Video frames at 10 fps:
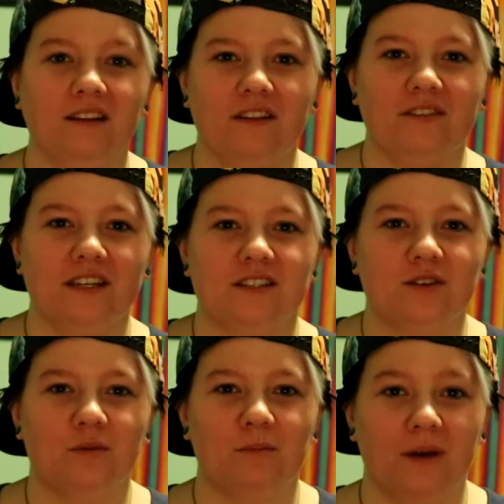lovely,
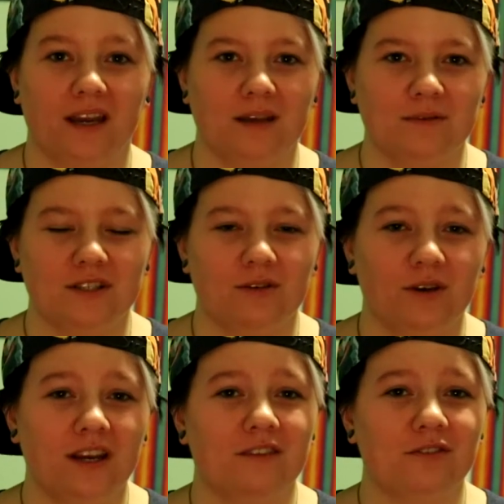so my name is
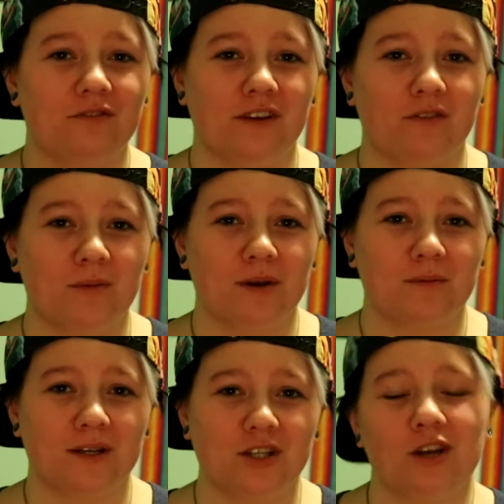Toni and if you've never been to
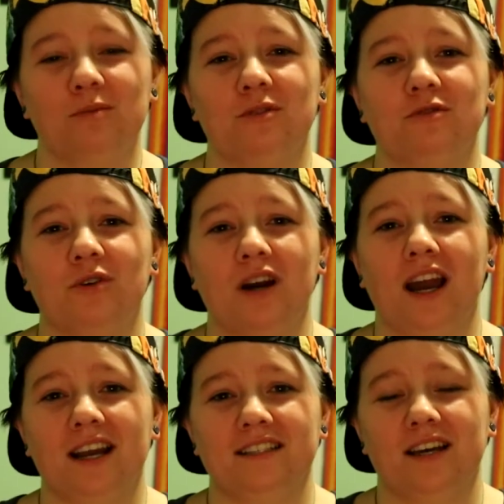my channel before,
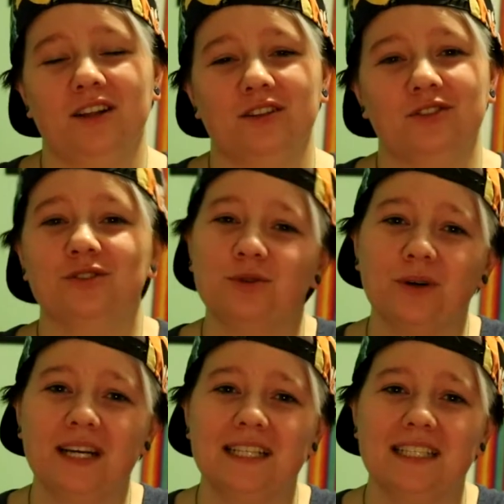I tell
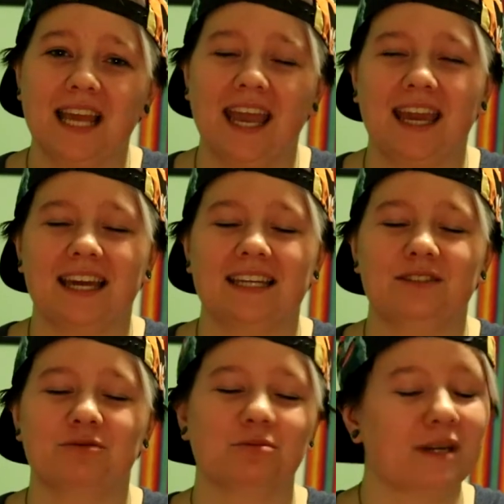stories
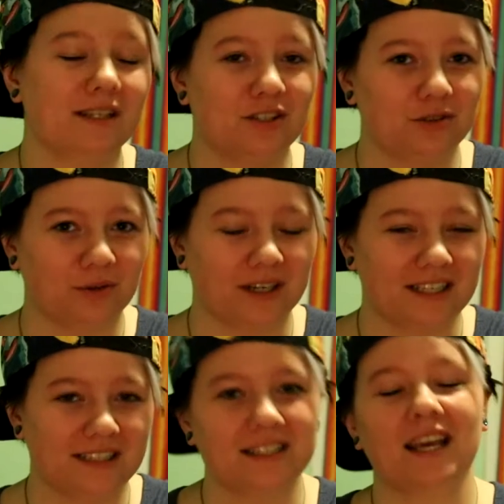and read
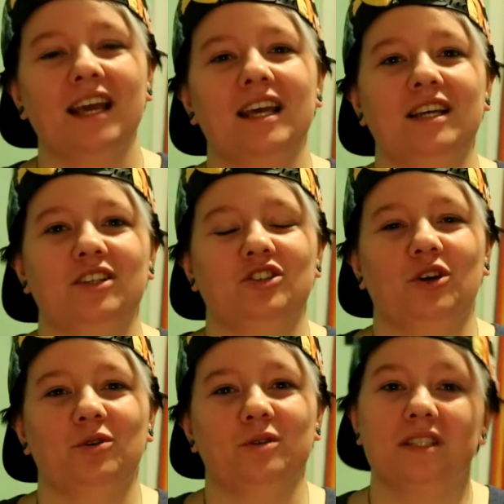stories.
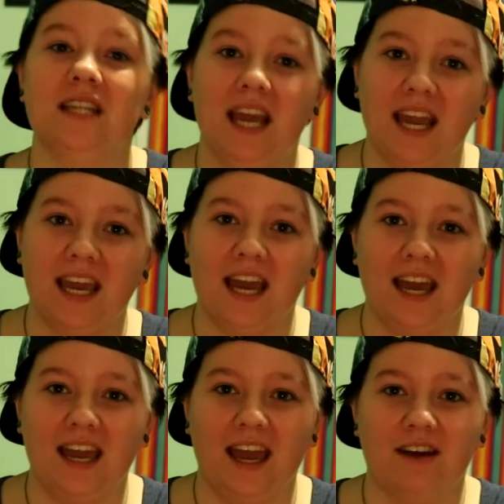So today
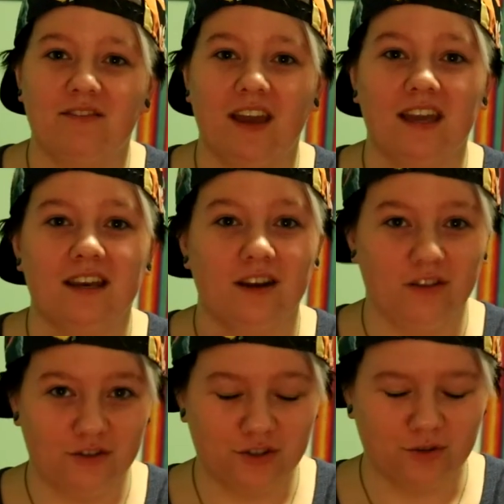I have
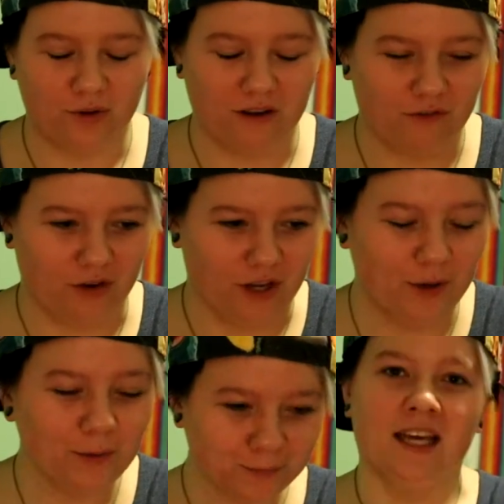another story for
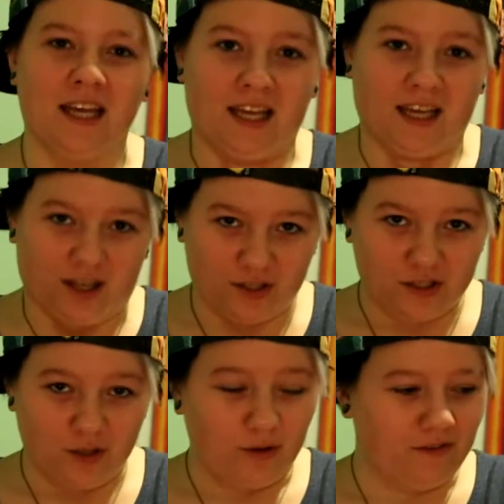you.
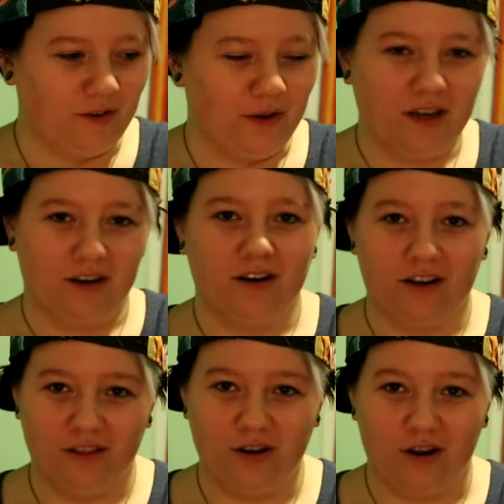Also, if you hear
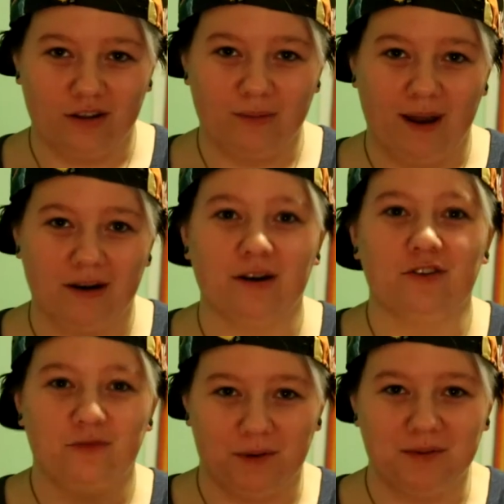the dog in the background,
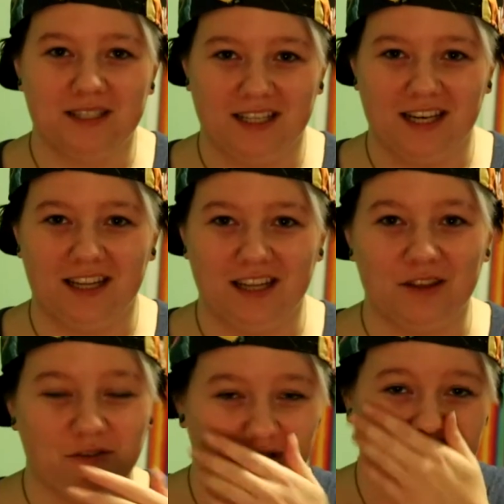you've probably seen it in the
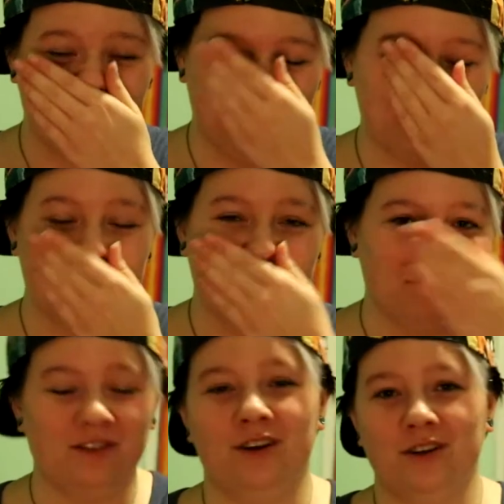other videos.
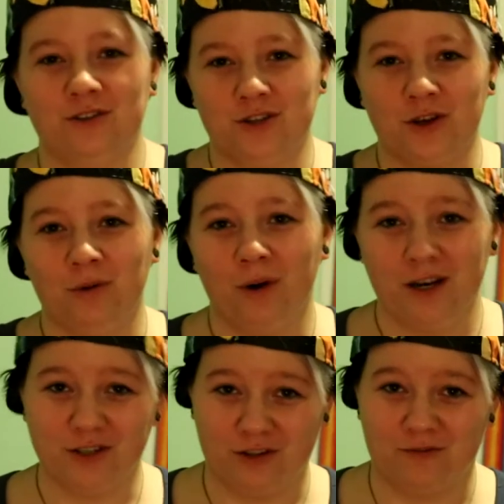If not, you should go
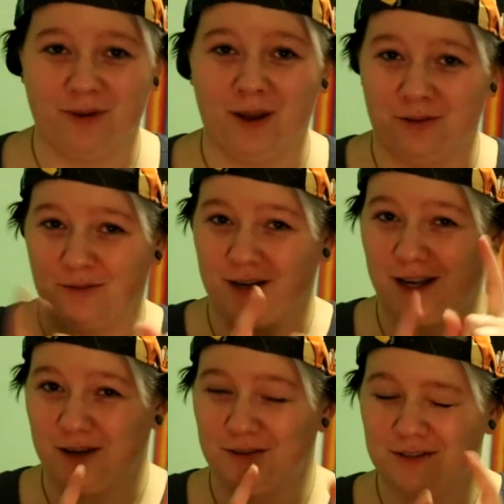watch all of my other
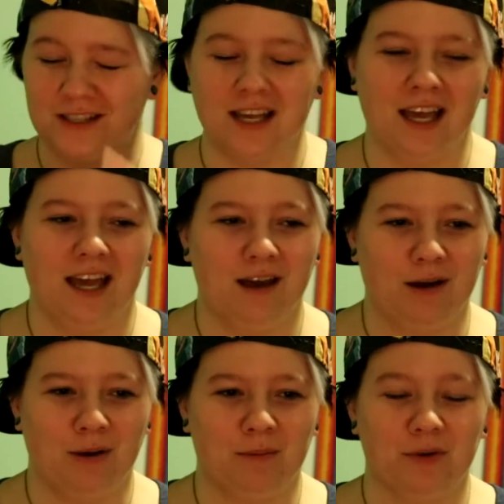videos.
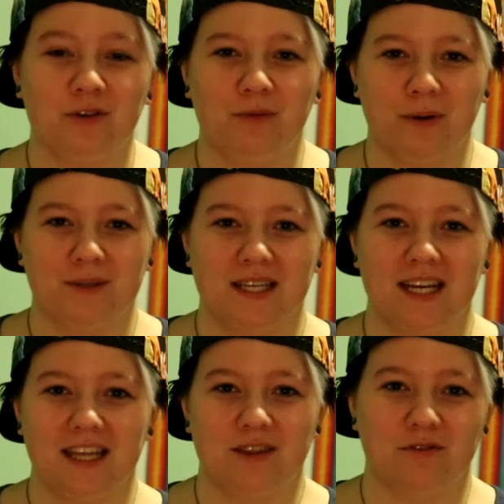Um, but you've probably seen it
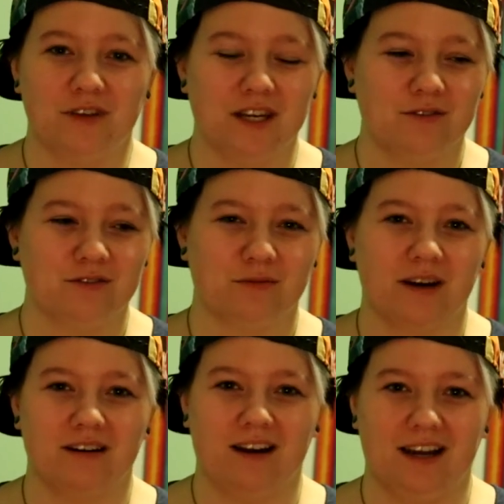in the other videos
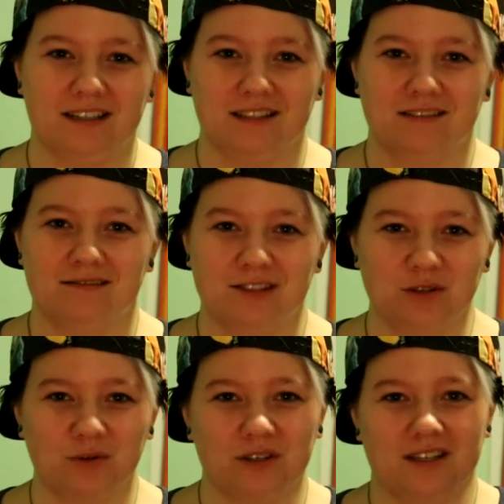where I
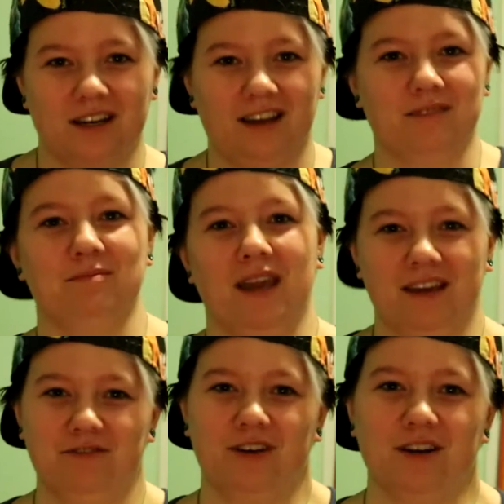snores and I
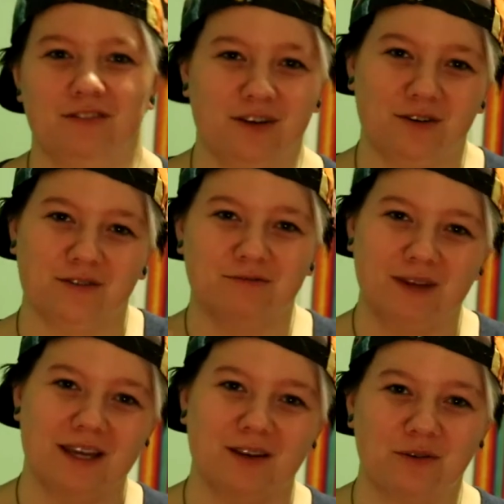make fun of it or
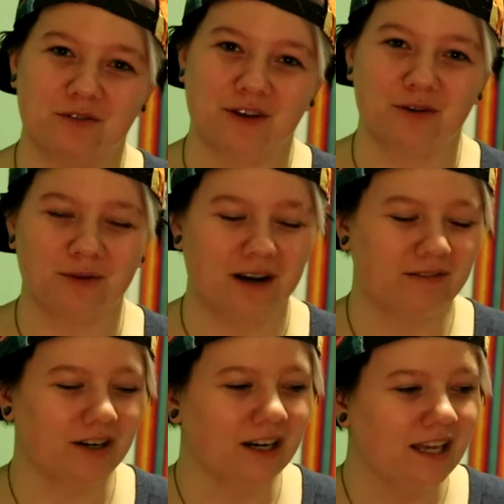make note of it or
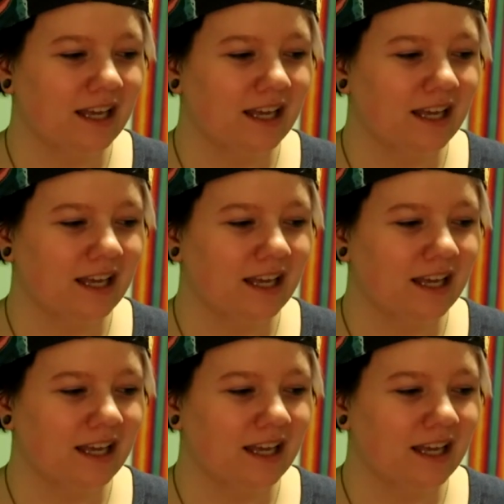whatever.